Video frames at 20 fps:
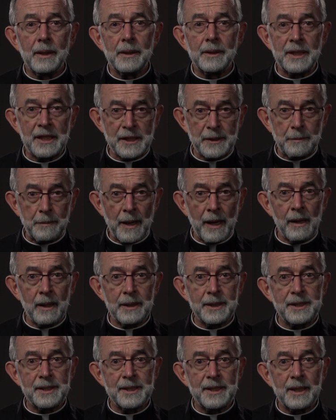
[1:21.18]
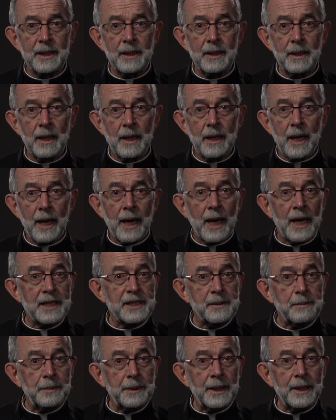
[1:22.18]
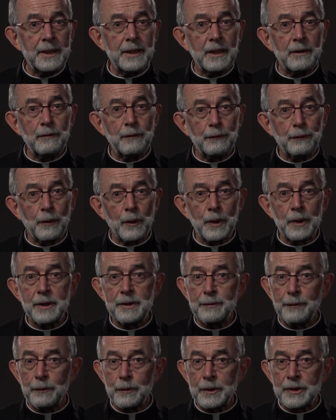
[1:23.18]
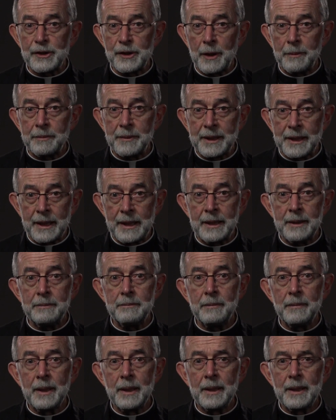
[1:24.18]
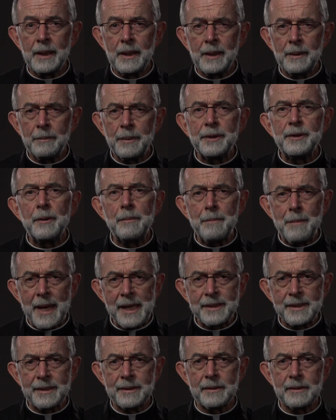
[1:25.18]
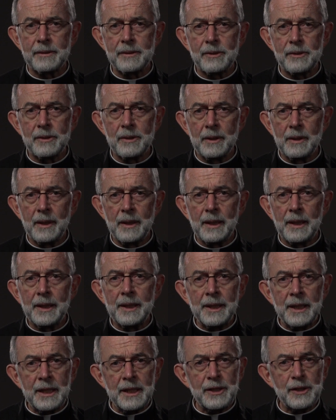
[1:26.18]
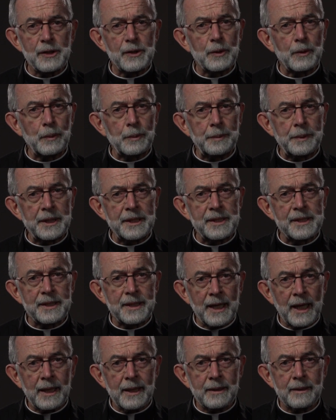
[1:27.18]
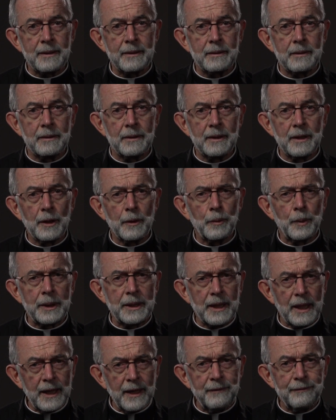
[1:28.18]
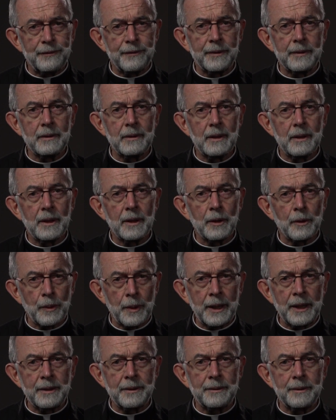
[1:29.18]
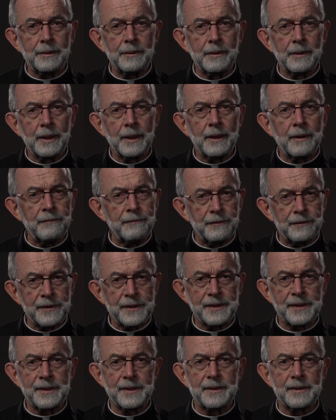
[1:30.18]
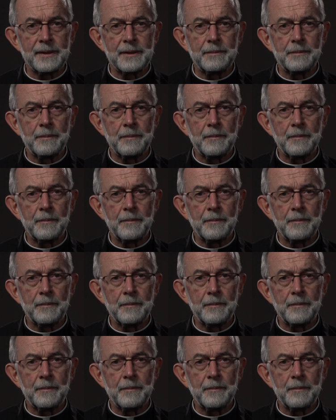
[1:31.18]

This policy has been in force for some time, but the message needs to be stated with even greater emphasis.